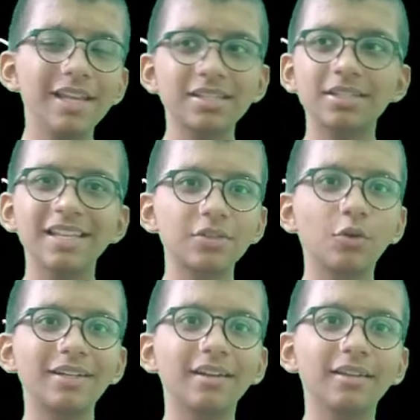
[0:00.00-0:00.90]
Let's
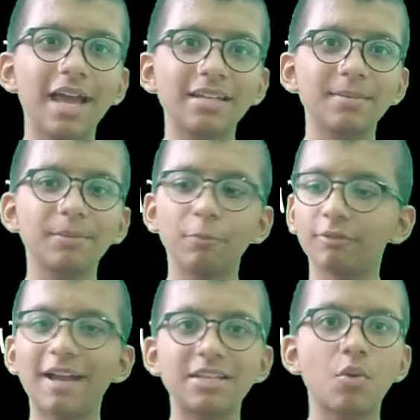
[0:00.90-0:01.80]
code it a little bit more
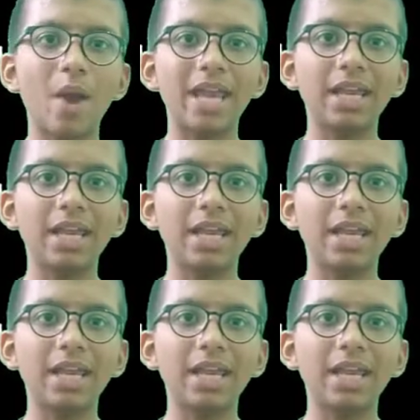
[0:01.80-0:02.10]
faster way.